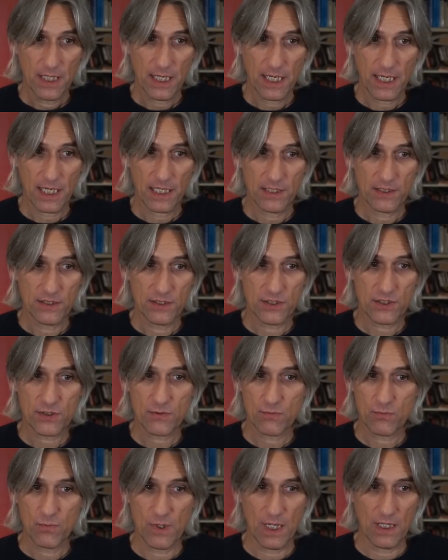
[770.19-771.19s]
And,
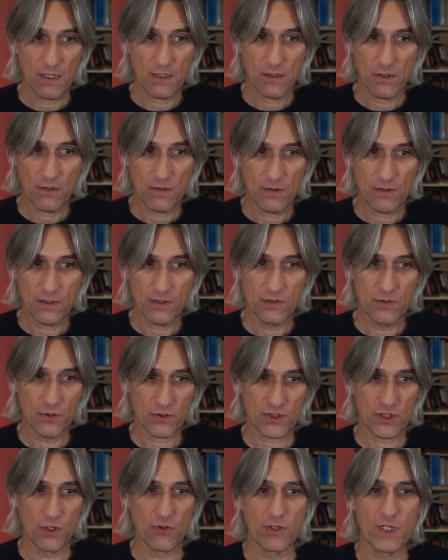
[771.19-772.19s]
well,
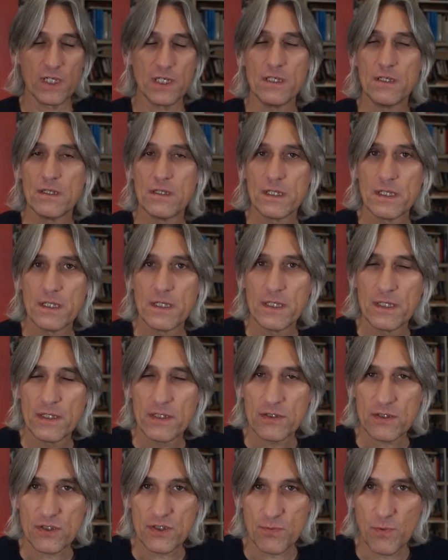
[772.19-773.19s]
not only
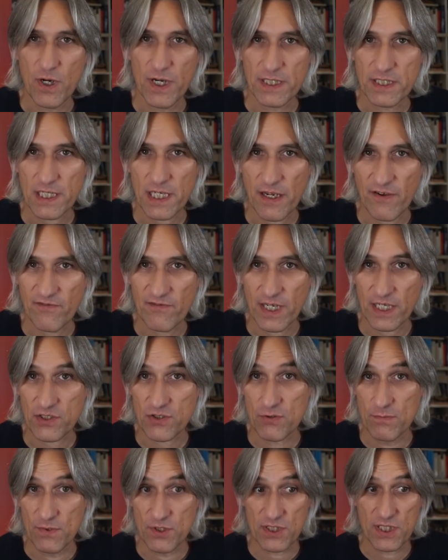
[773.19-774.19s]
does white have
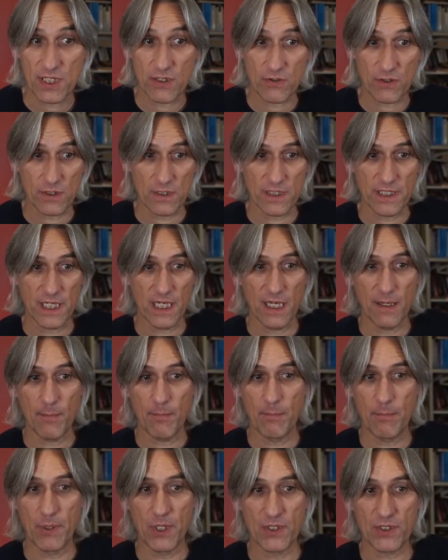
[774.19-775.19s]
extra material here,
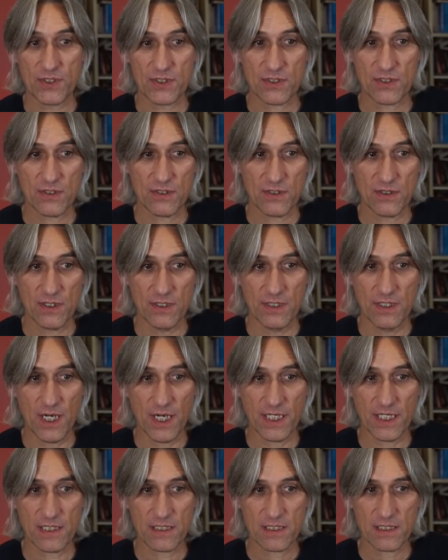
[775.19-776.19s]
but the
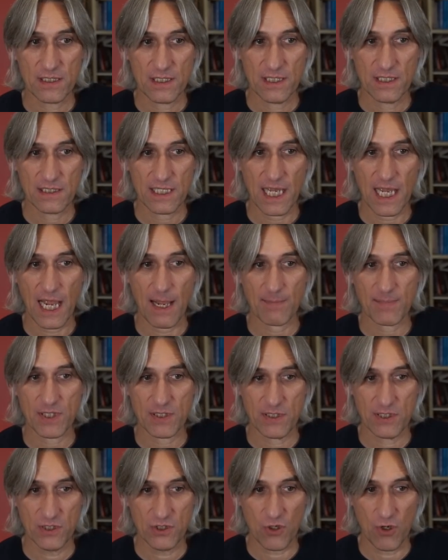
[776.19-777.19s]
knight is
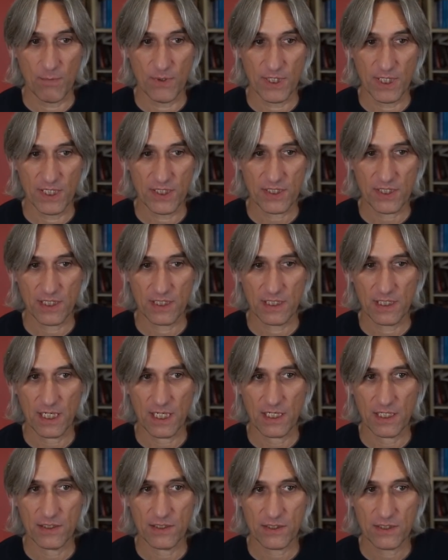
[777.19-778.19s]
absolutely dominating
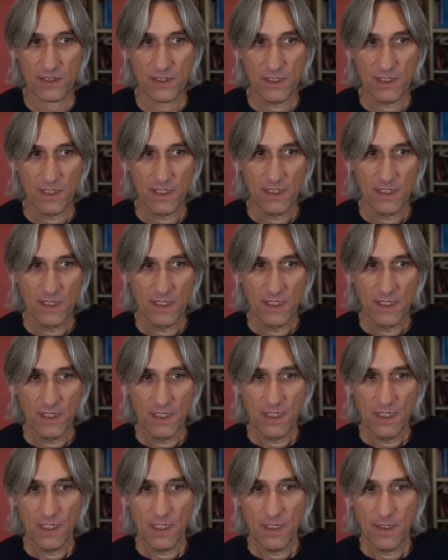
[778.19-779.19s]
and
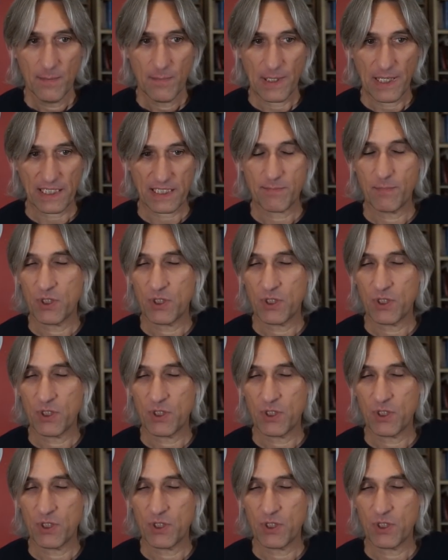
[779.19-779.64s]
black's